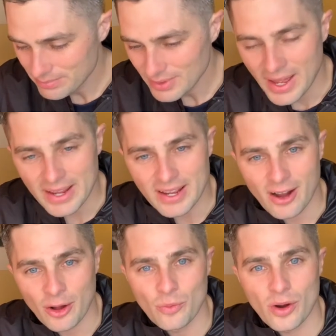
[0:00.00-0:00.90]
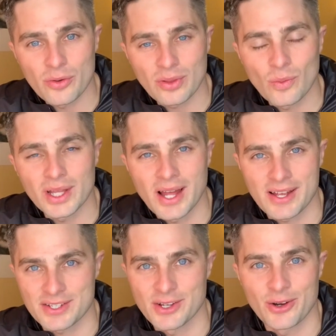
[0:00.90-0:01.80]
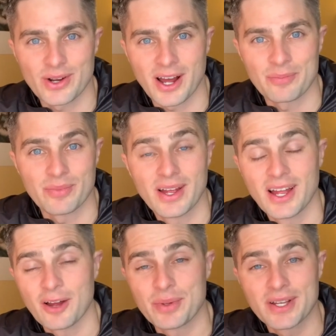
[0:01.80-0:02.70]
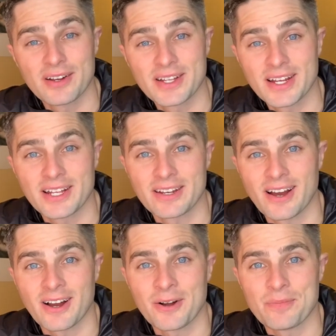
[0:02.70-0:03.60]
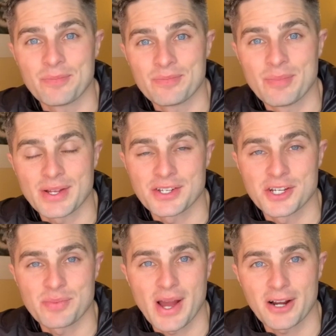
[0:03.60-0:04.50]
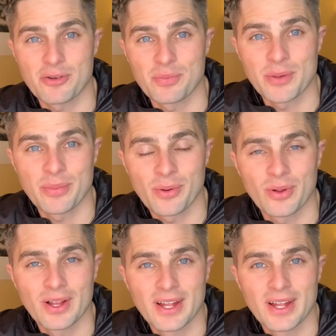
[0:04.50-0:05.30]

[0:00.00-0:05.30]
hey, on one last note, I've begun getting messages back from people